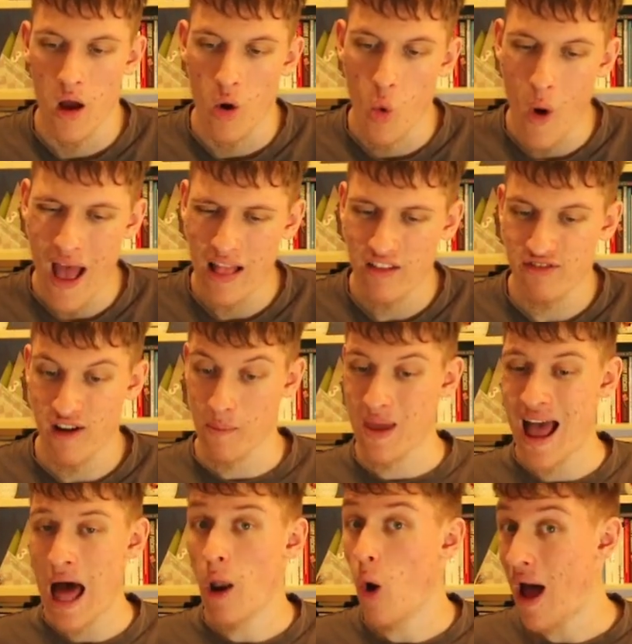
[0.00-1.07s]
well,
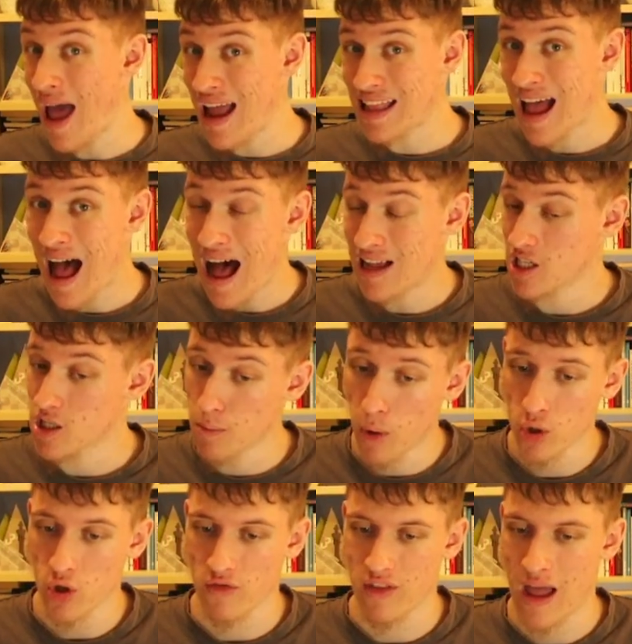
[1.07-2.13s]
Fabiano and Hans,
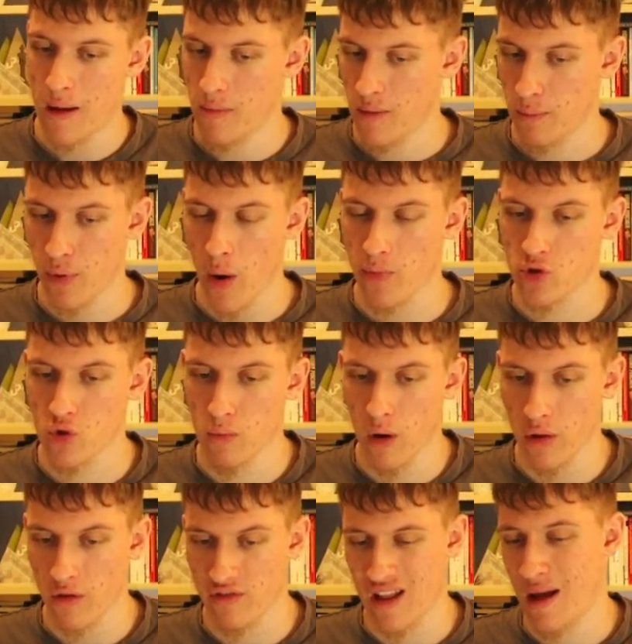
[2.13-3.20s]
both of them, props to
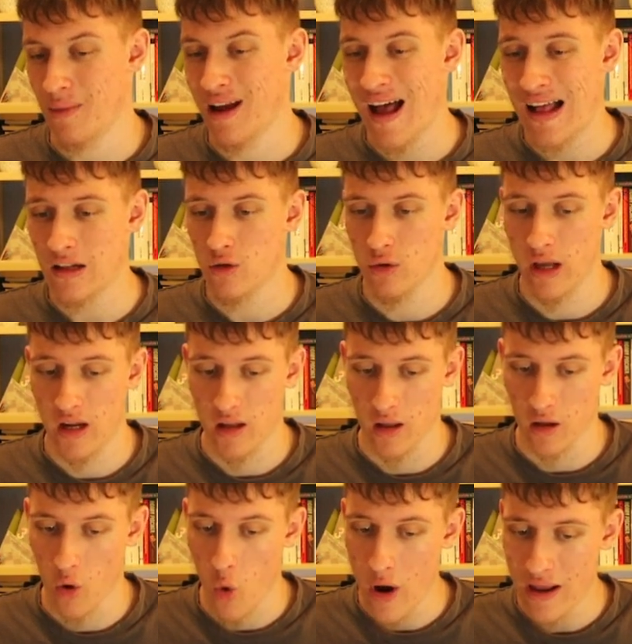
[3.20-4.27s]
both of them,
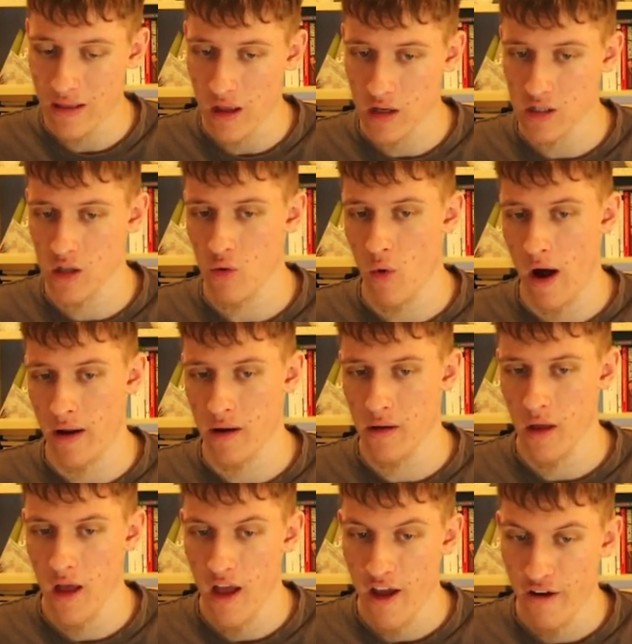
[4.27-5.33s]
calculated queen takes
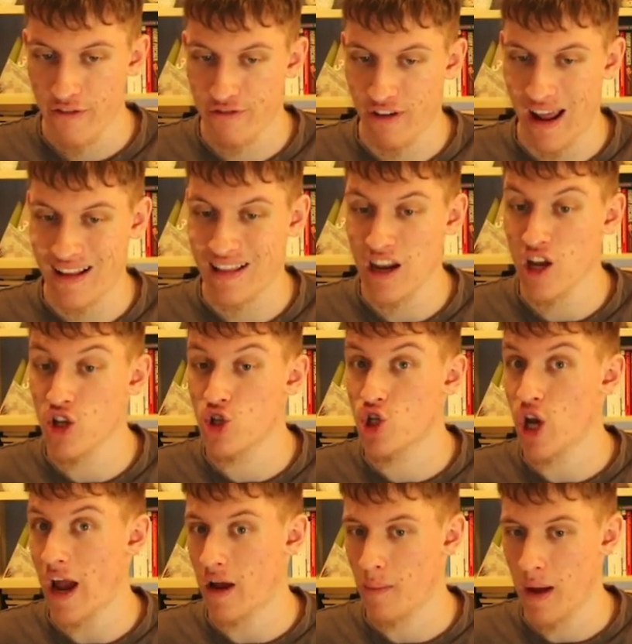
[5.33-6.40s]
d1, threatening
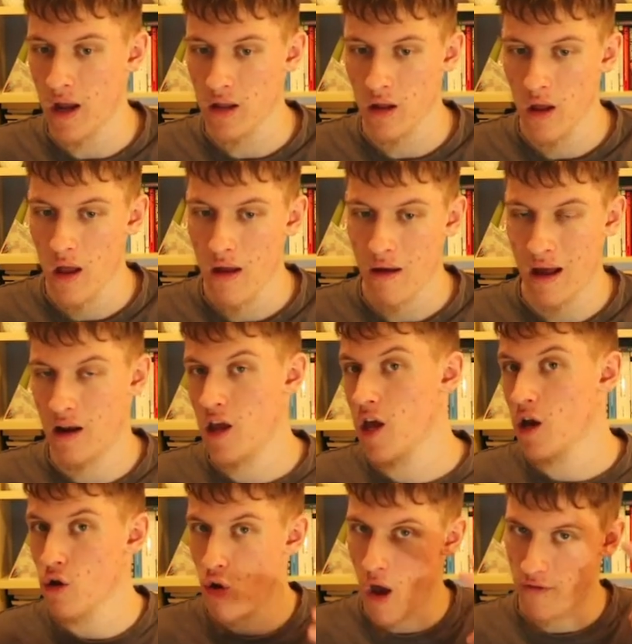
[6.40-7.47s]
checkmate, and
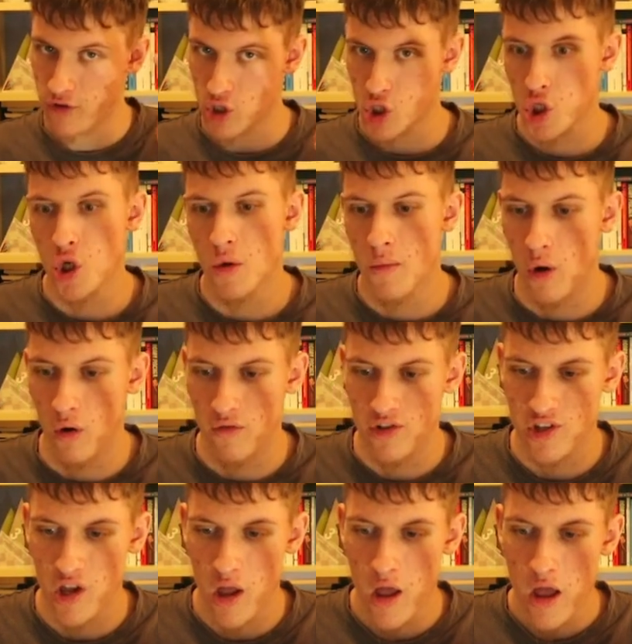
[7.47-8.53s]
here you have two
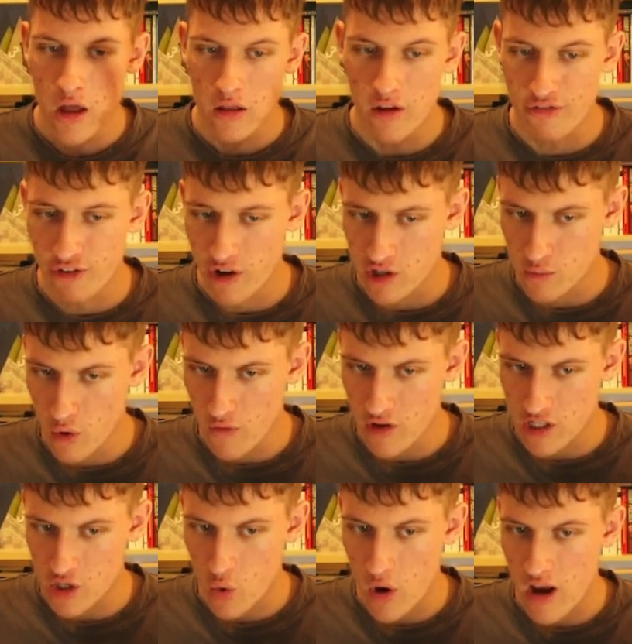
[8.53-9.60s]
moves. The first move
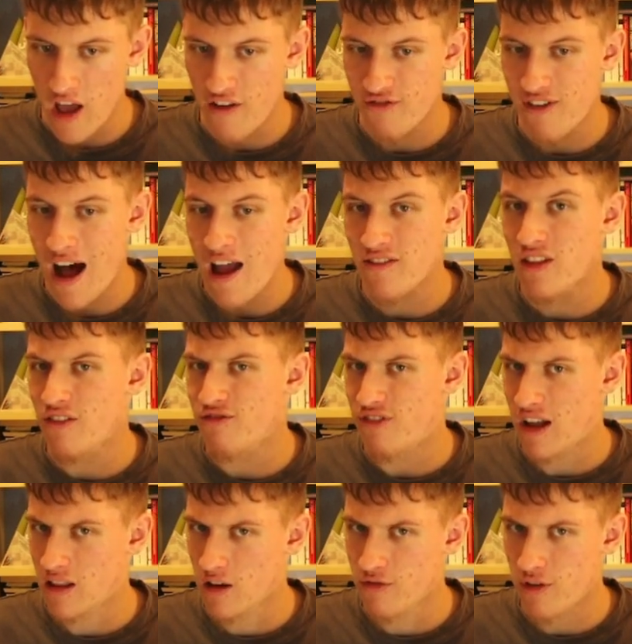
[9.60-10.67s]
is queen a5
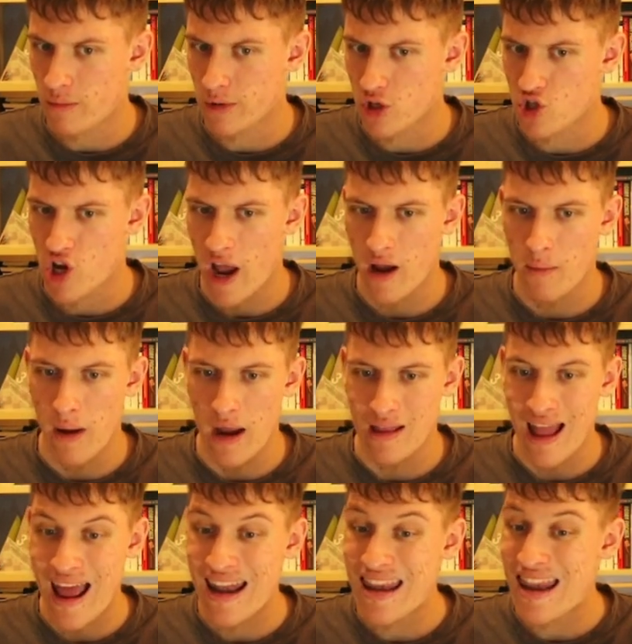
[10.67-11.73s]
defending from the
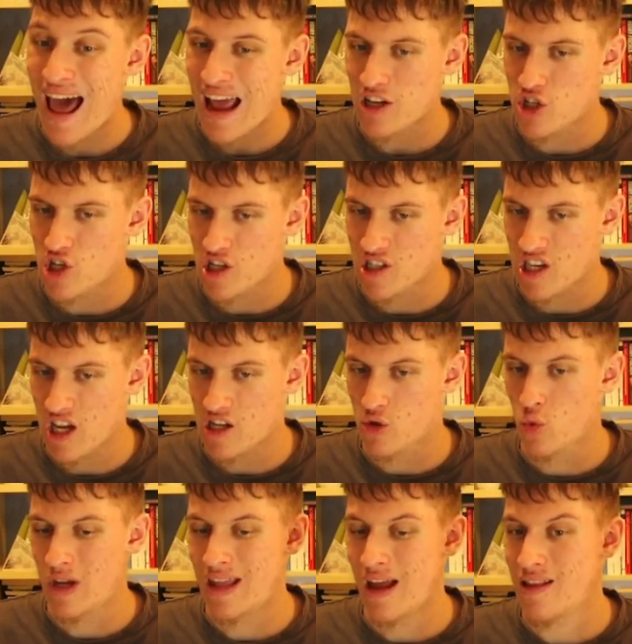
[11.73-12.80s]
checkmate, and knight g6
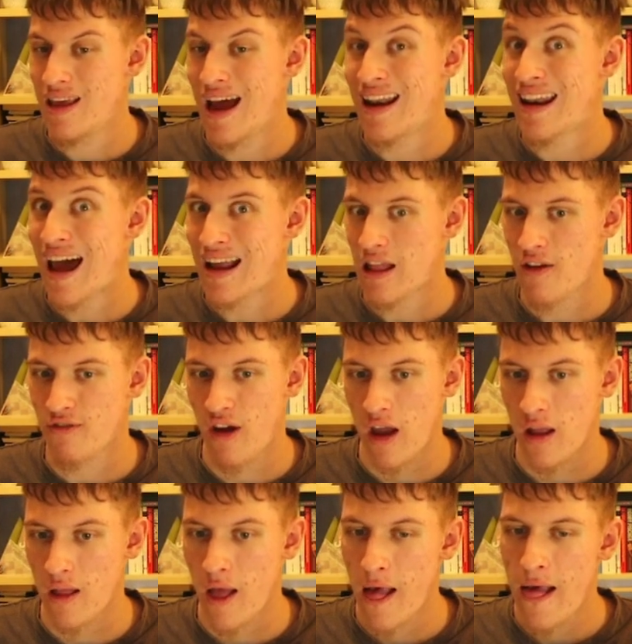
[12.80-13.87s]
with the idea knight f8.